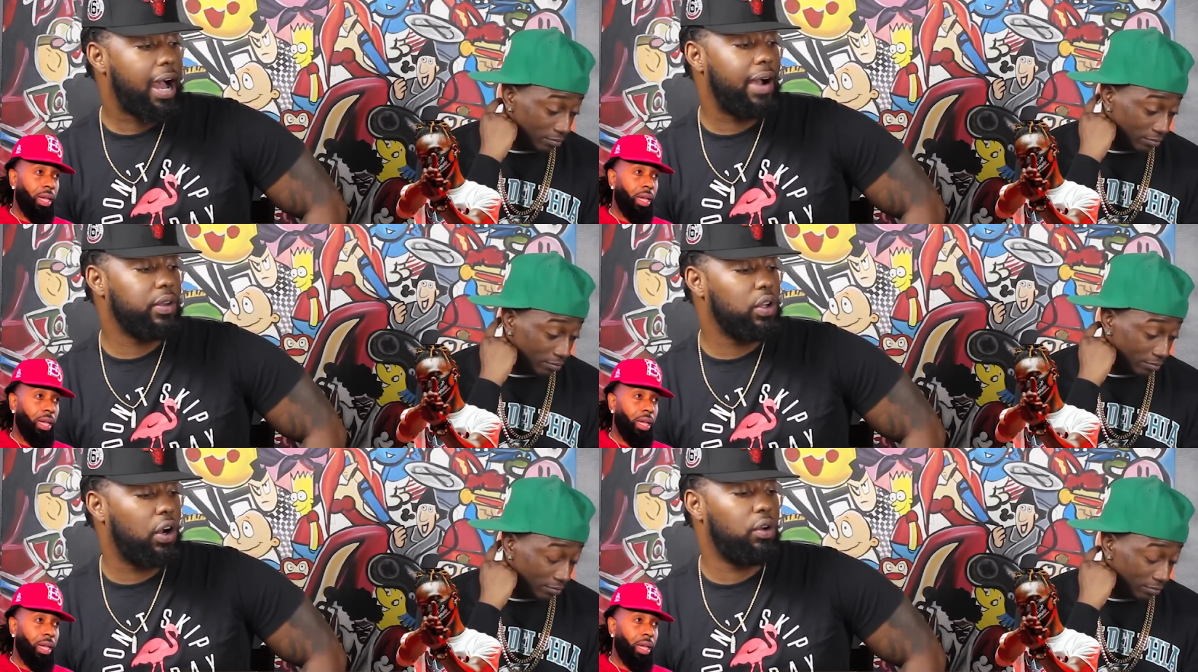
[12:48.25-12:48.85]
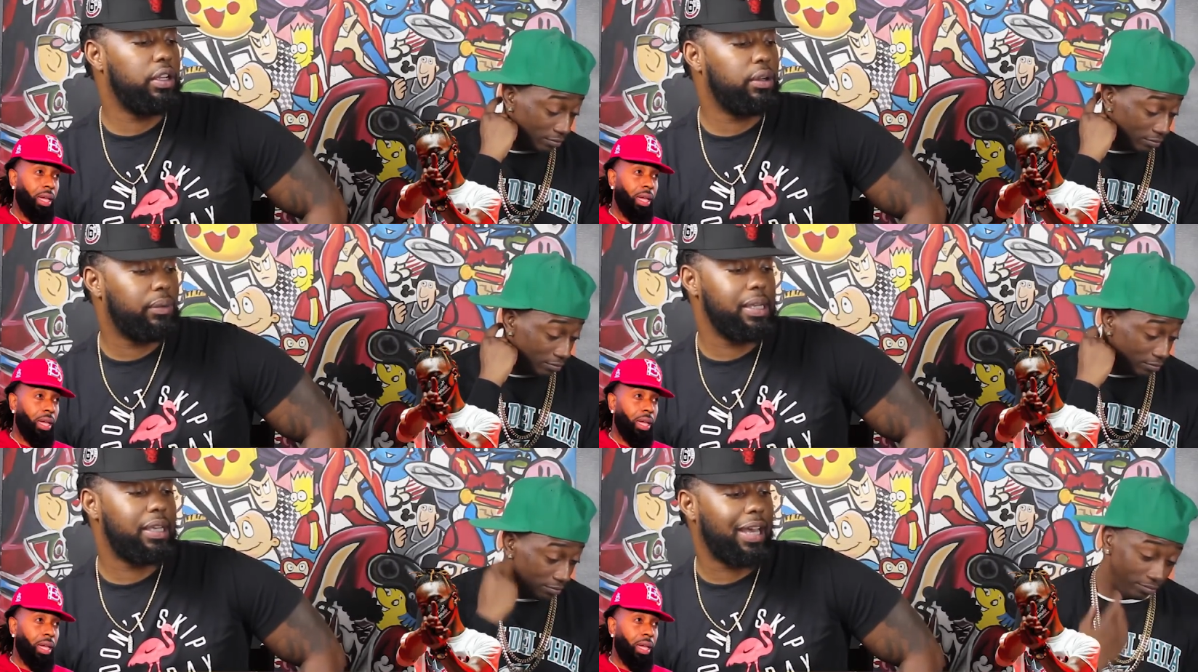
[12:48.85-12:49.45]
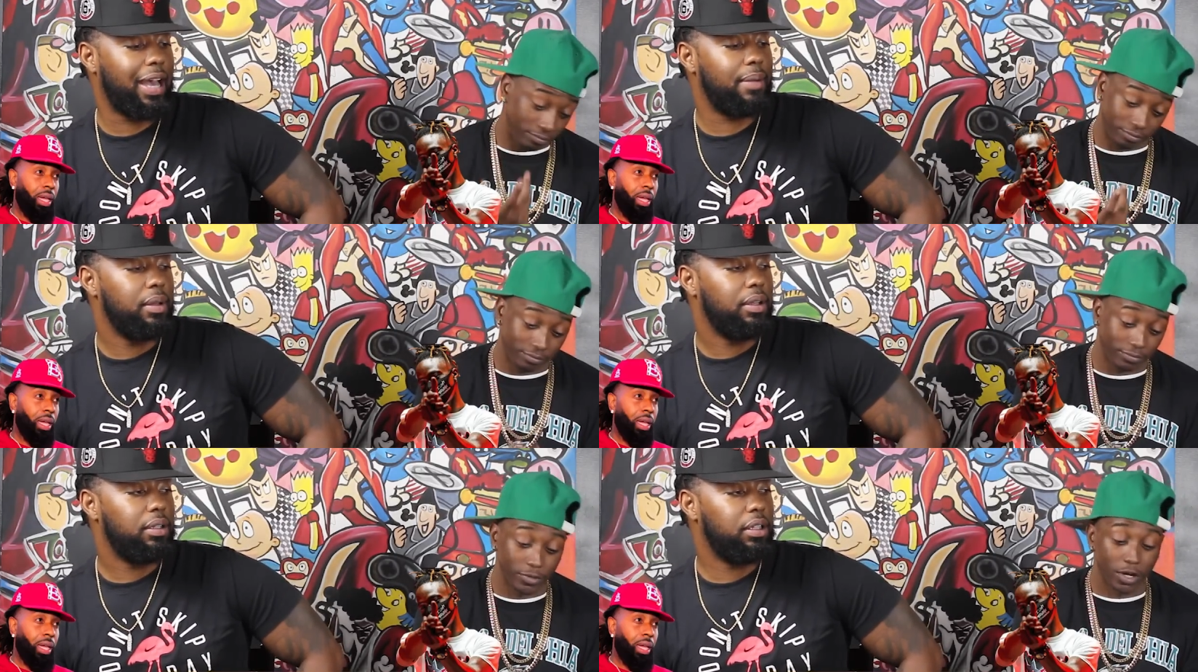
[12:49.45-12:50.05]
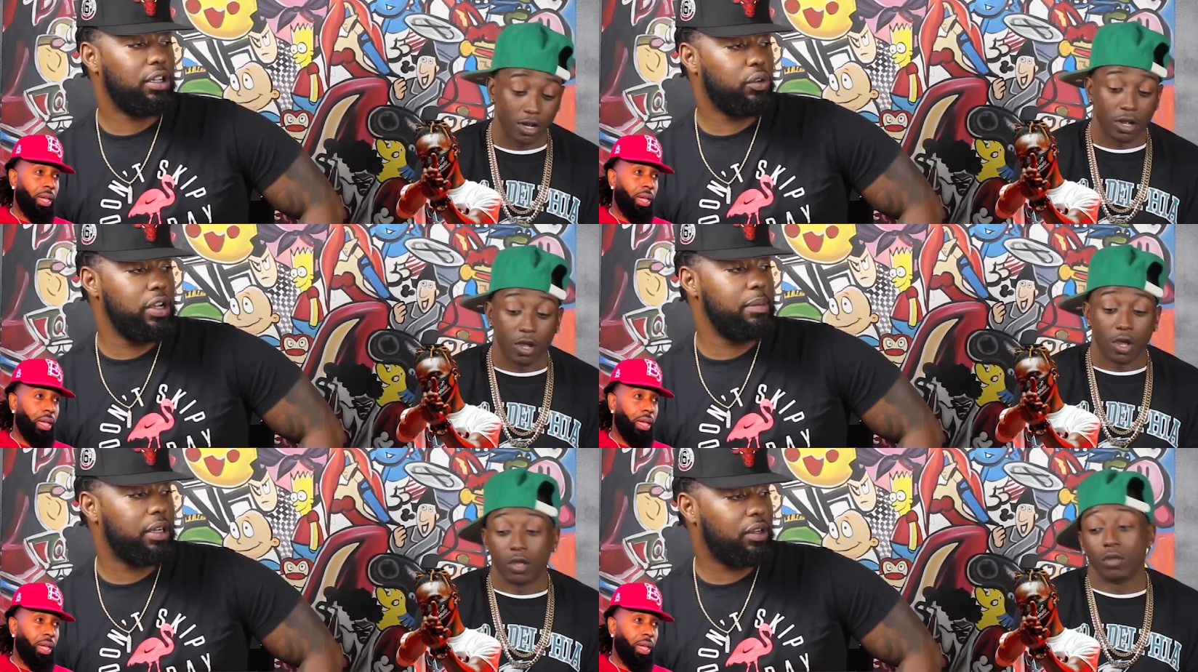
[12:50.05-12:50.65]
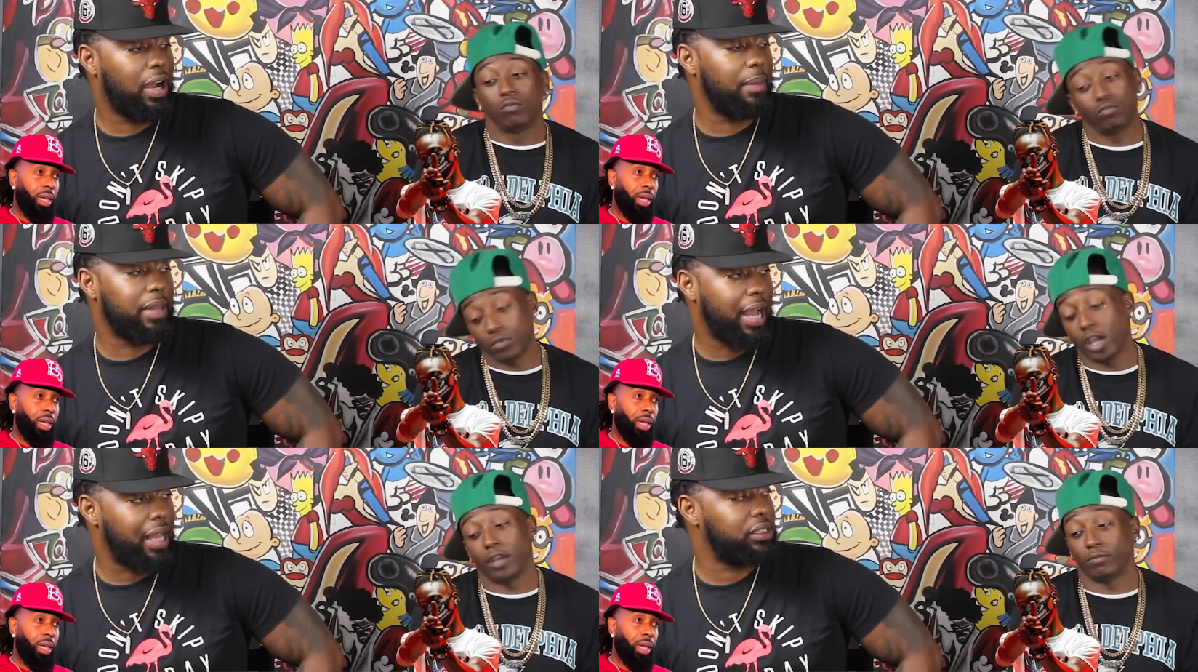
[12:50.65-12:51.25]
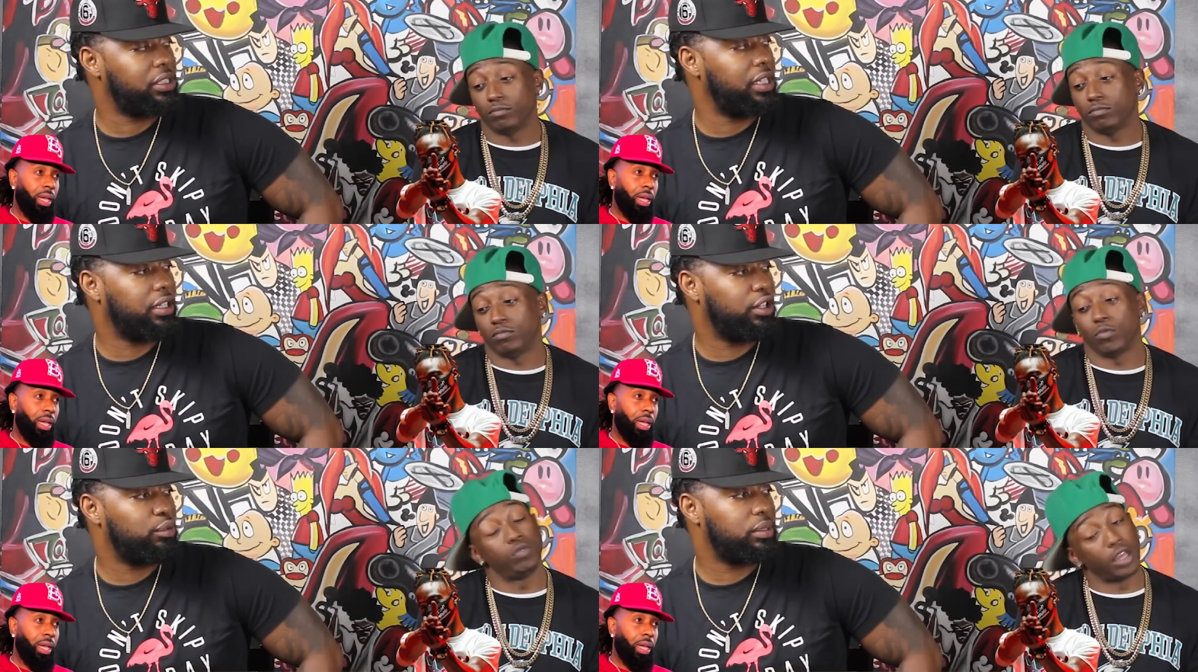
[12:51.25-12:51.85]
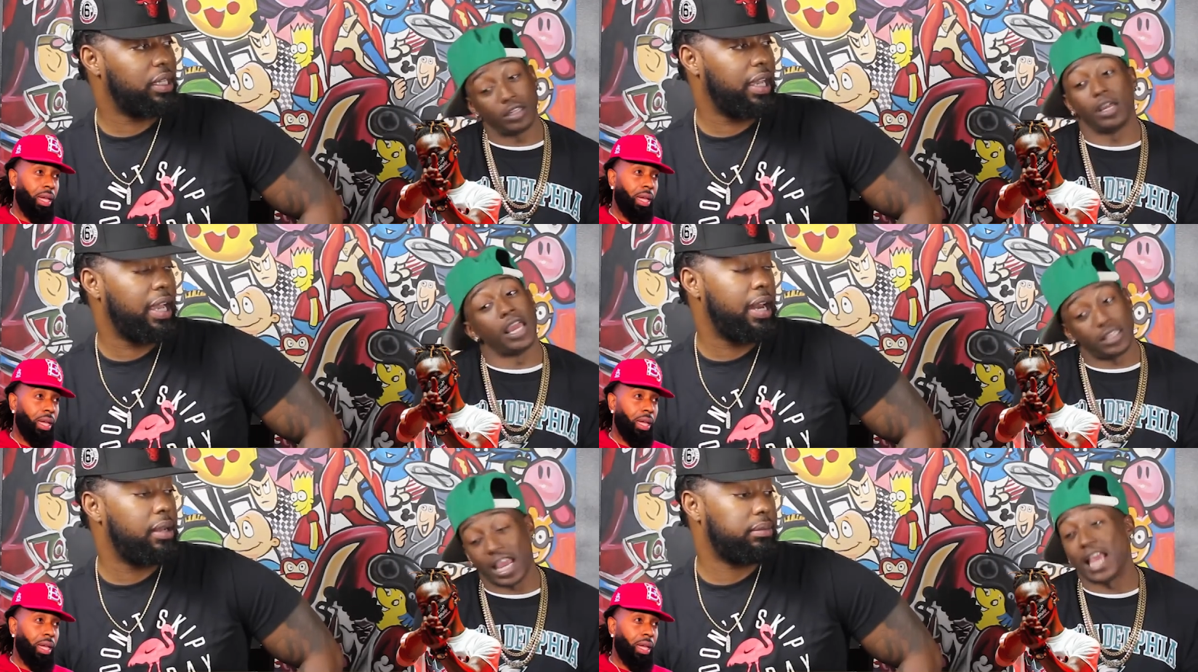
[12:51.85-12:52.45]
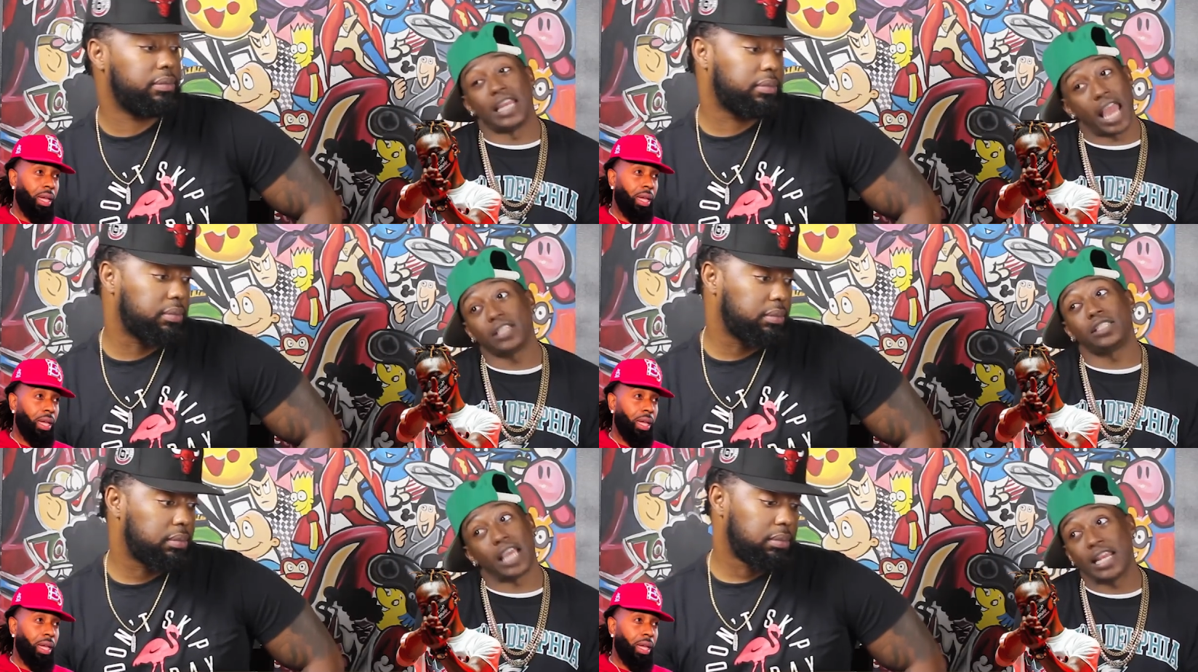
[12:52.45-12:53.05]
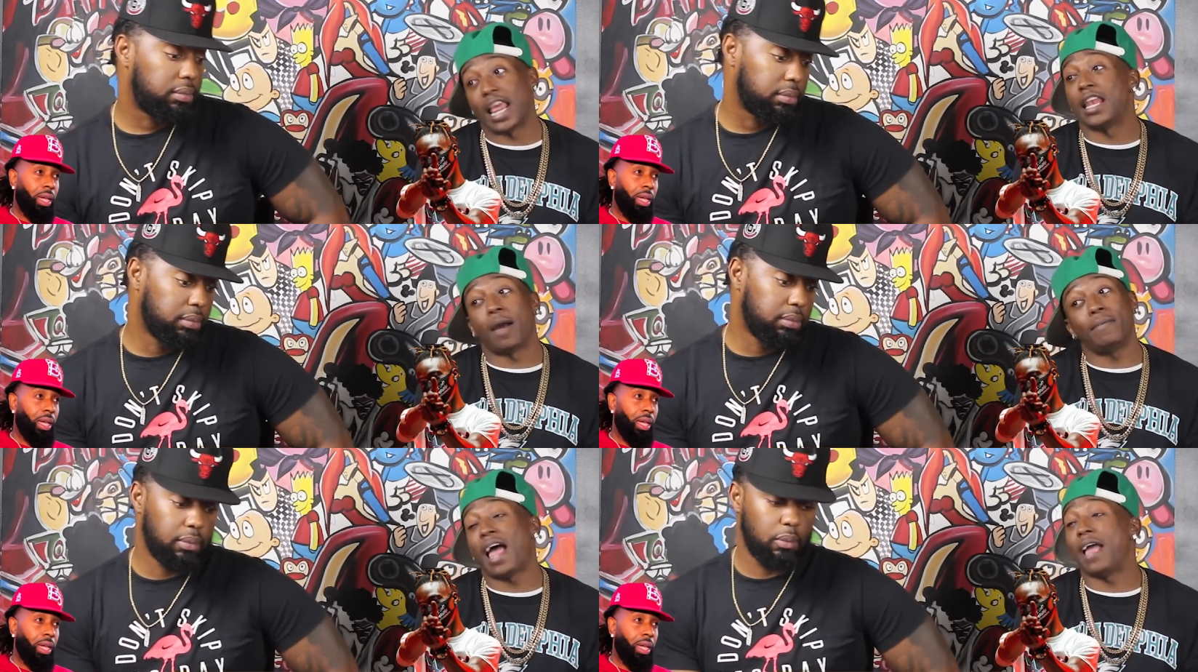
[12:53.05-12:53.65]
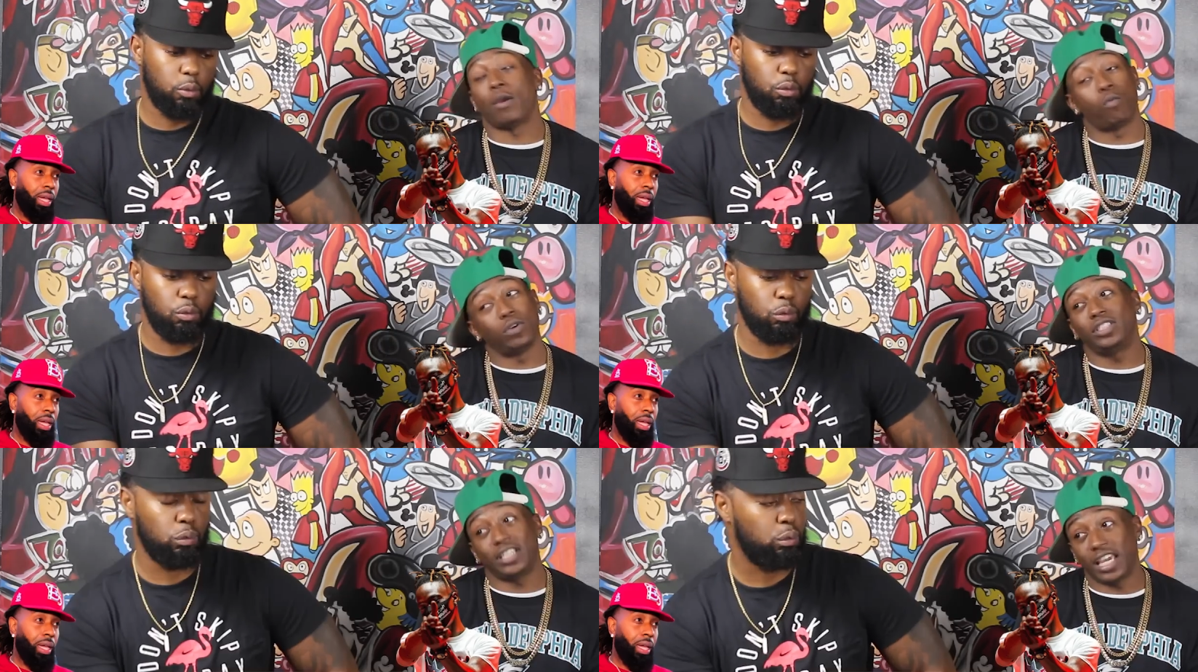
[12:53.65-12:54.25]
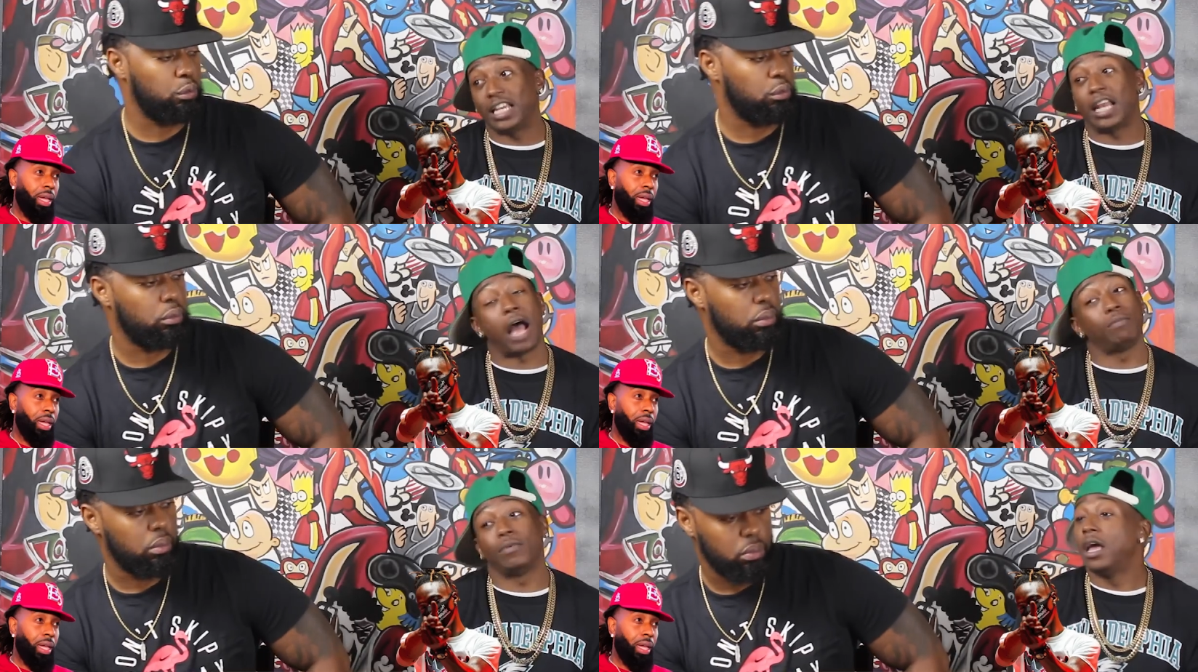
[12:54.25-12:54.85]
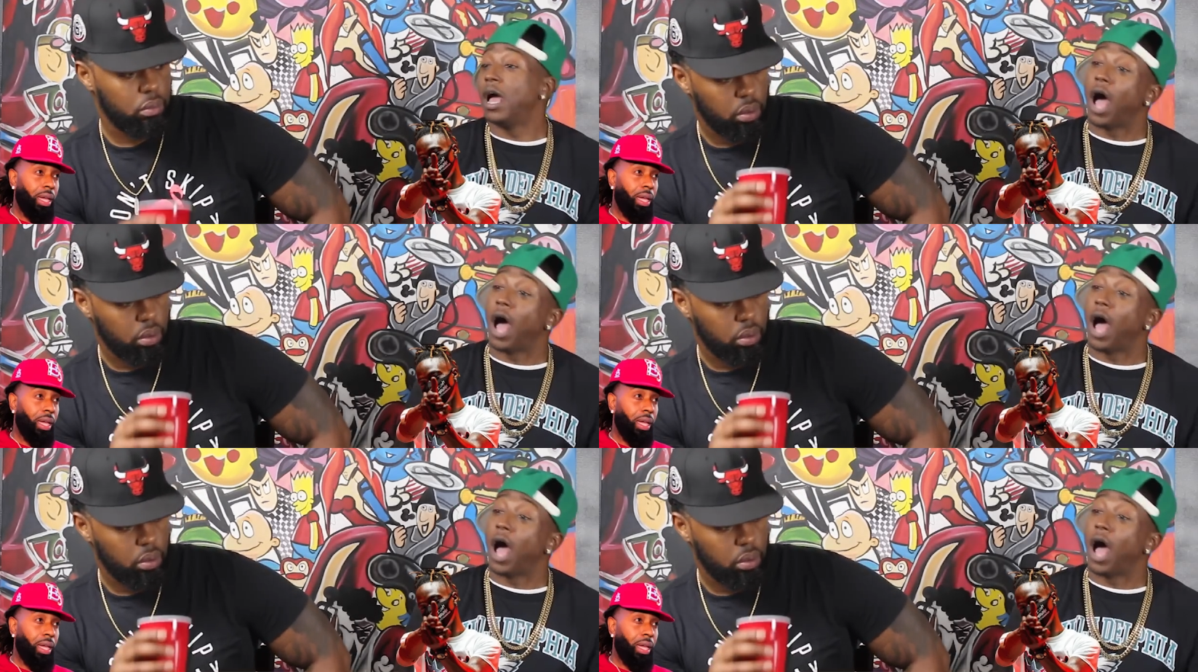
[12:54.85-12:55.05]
Speaker 1: I, you only recap the cream of the crop, the yeah. hot shit. You know the, the, and
Speaker 2: that's and, and I'm not. And once again, I